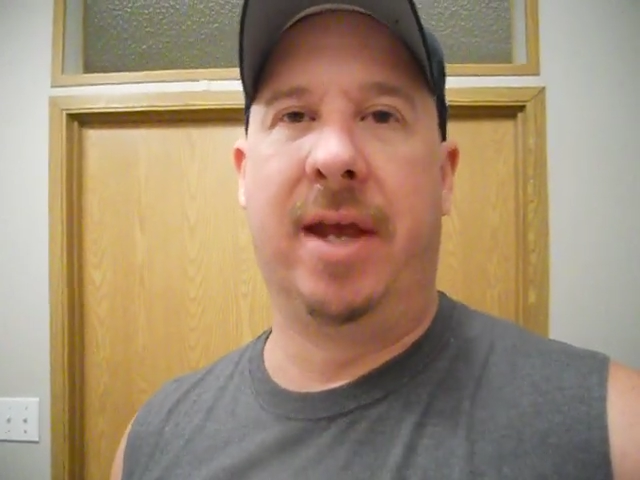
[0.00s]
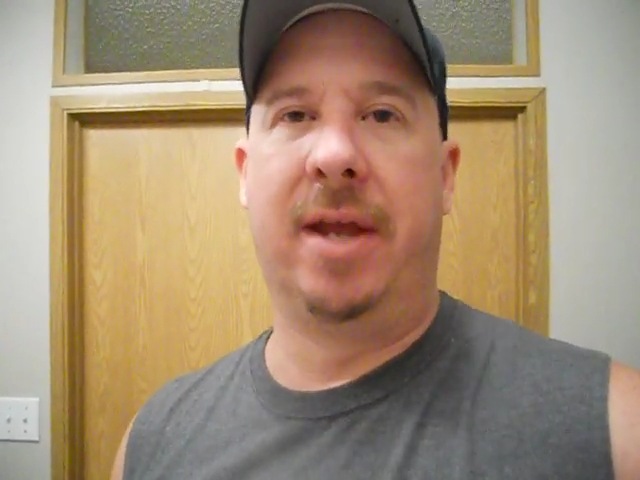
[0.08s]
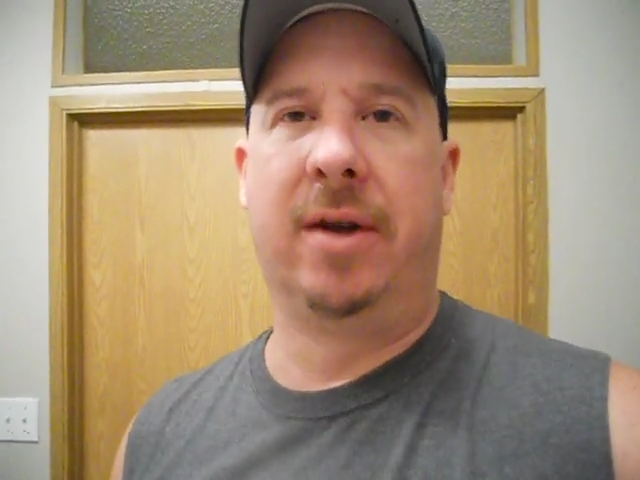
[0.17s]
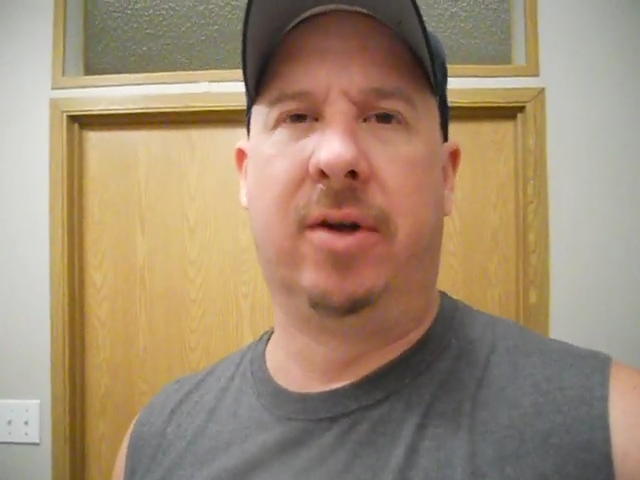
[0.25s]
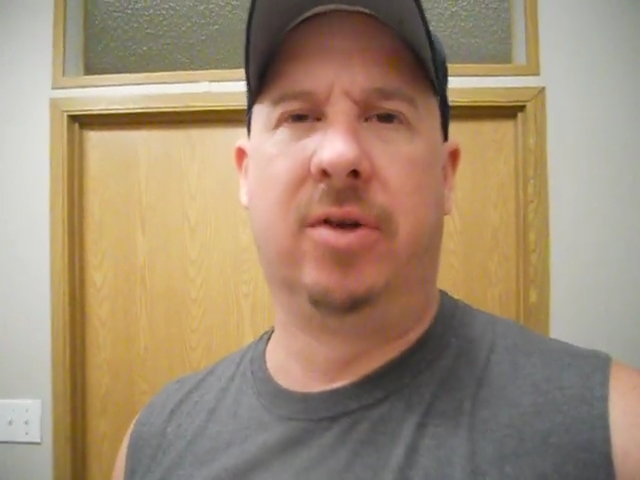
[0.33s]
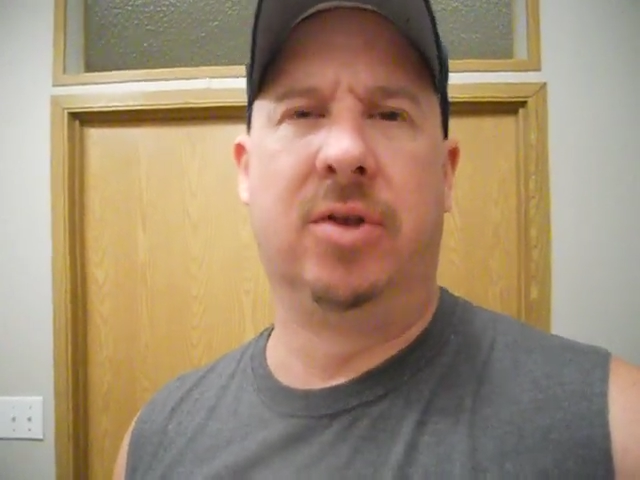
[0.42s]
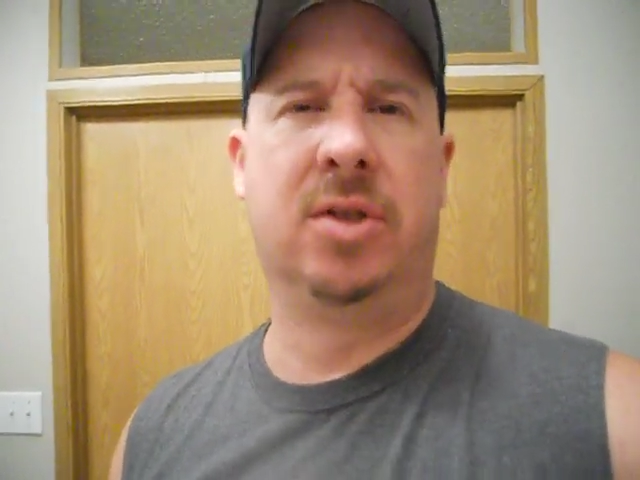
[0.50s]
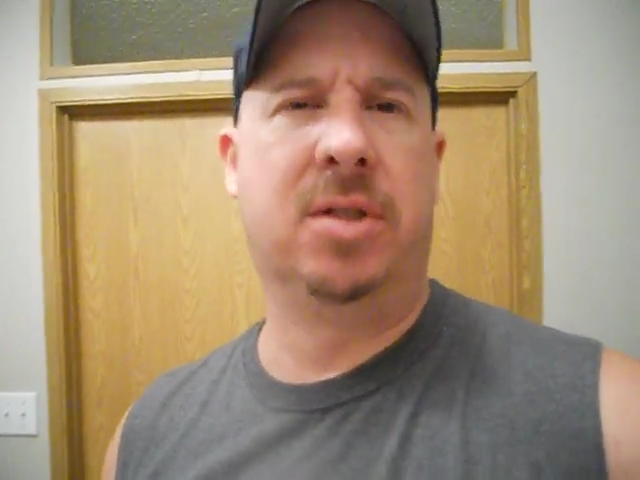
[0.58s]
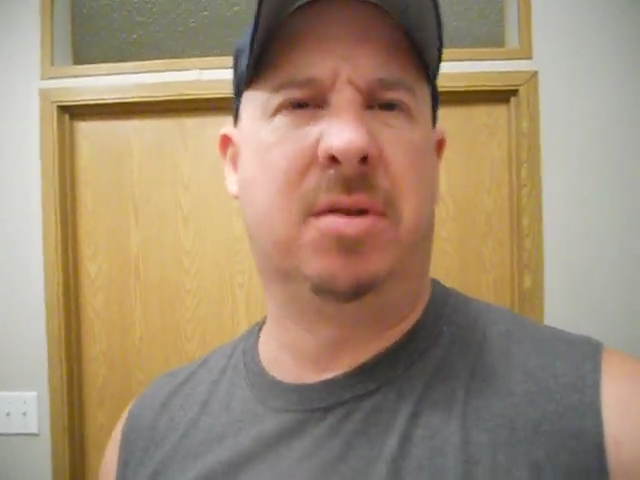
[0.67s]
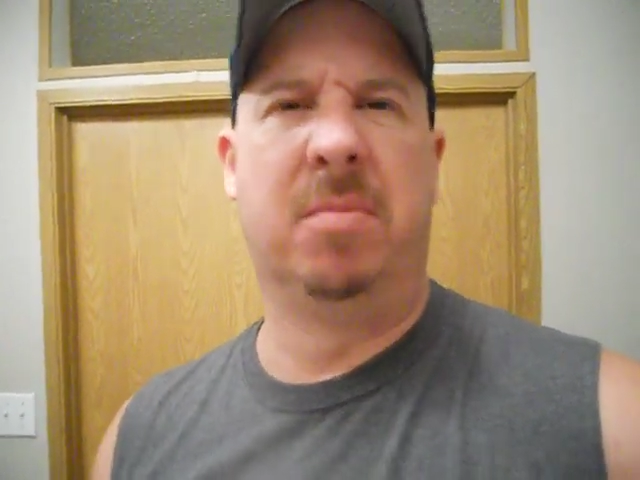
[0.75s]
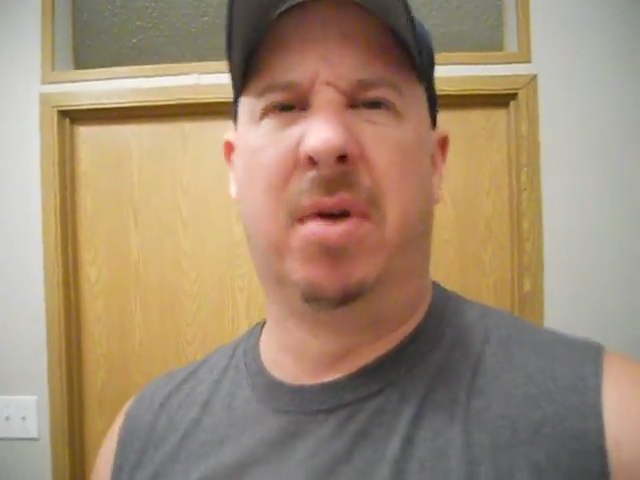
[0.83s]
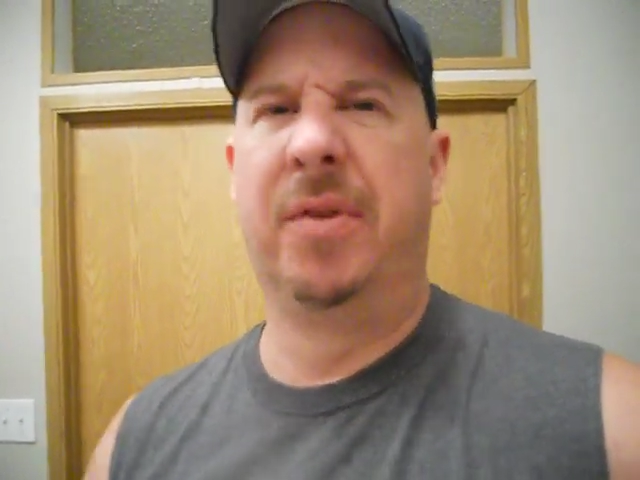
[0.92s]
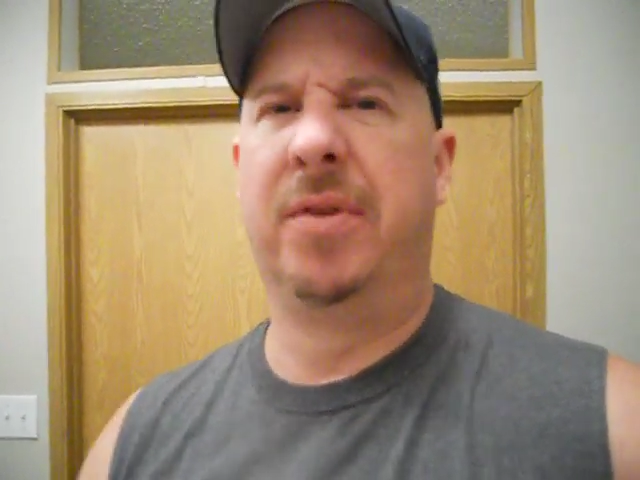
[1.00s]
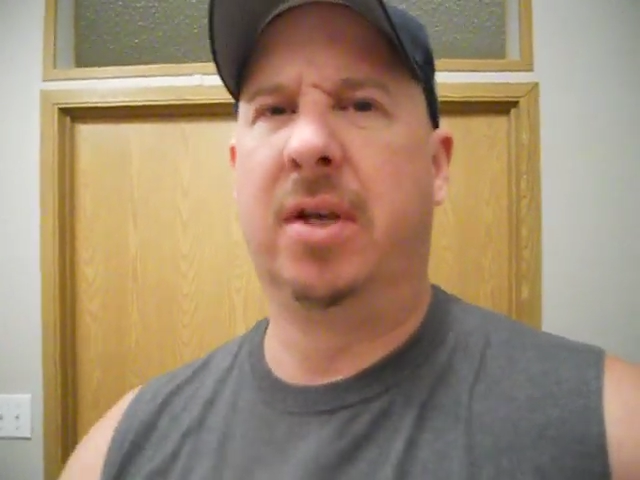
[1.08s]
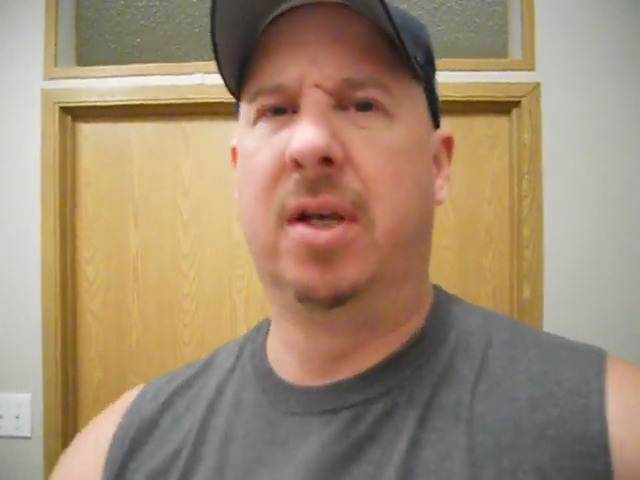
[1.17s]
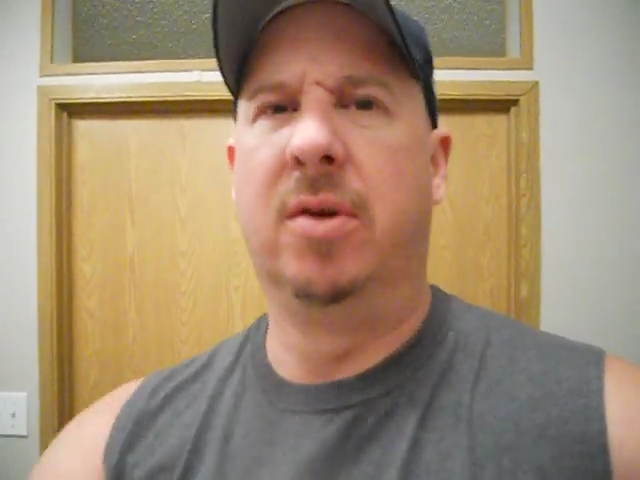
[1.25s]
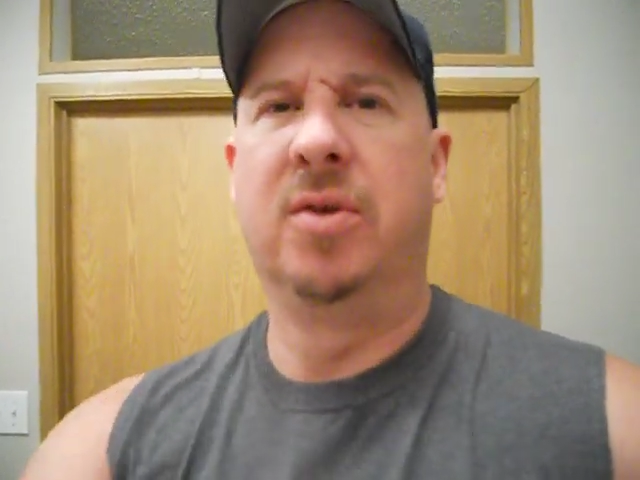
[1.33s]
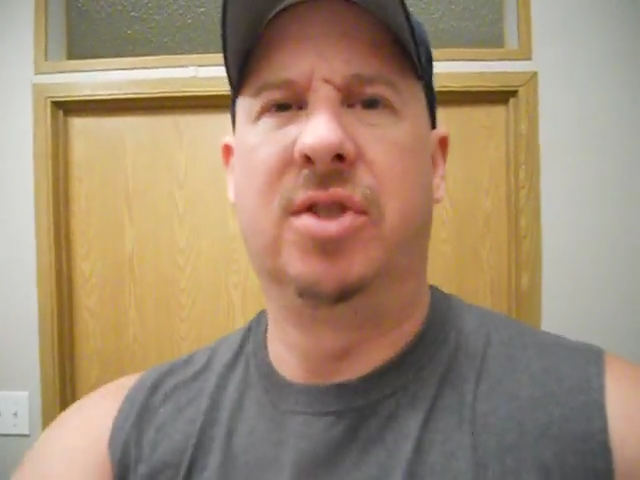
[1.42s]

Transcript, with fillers: had hers a month ago,